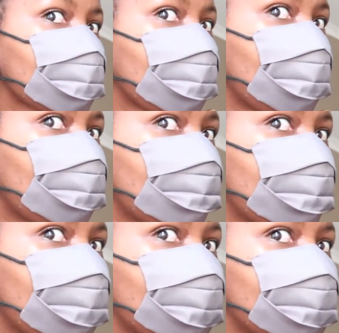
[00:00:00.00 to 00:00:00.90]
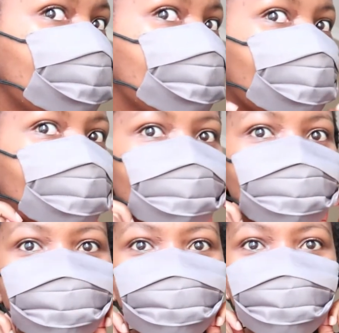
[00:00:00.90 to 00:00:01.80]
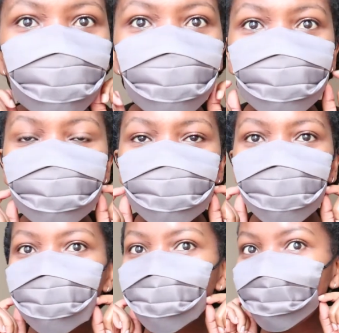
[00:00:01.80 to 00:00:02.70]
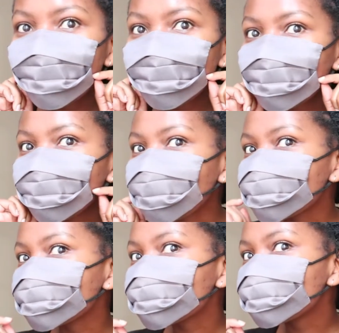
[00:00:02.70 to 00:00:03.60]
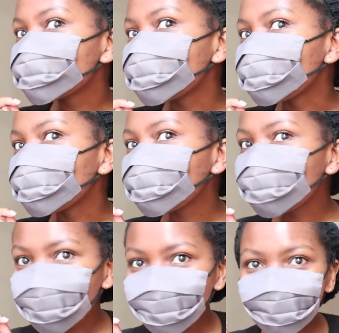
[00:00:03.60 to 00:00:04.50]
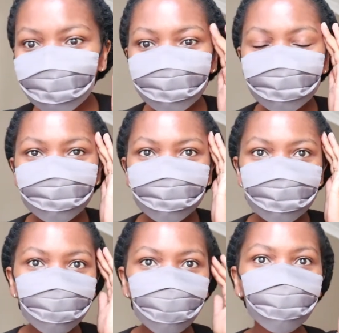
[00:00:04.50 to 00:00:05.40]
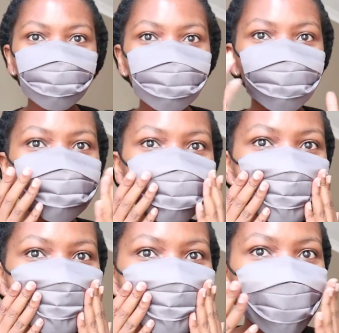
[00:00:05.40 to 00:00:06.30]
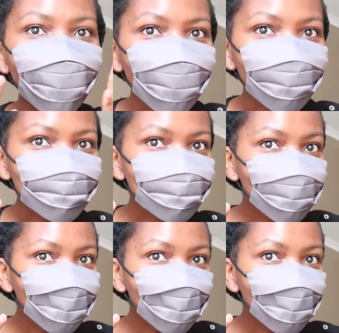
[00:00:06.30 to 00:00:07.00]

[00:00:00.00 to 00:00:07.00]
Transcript: I love it. I think it's so... Guys, this is so cute. Look at how it opens up.